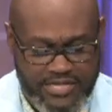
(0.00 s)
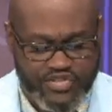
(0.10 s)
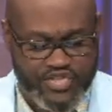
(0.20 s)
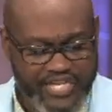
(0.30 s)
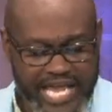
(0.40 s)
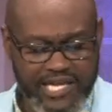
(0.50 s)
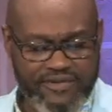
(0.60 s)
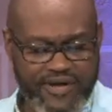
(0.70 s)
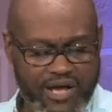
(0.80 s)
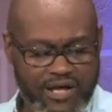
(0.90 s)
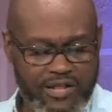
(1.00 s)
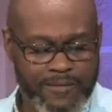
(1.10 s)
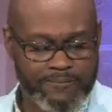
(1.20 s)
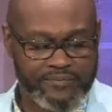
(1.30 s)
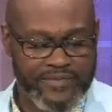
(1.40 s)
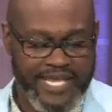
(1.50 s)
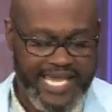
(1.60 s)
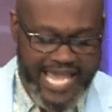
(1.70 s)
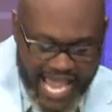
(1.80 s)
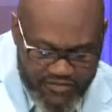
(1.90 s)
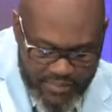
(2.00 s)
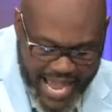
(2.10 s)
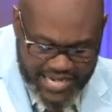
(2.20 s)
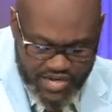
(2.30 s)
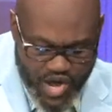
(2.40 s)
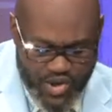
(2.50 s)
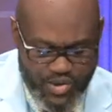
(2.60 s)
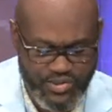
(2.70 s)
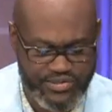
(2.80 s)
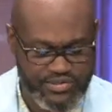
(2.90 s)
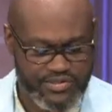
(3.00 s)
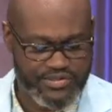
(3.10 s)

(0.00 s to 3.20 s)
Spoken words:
Second of all, everybody knows,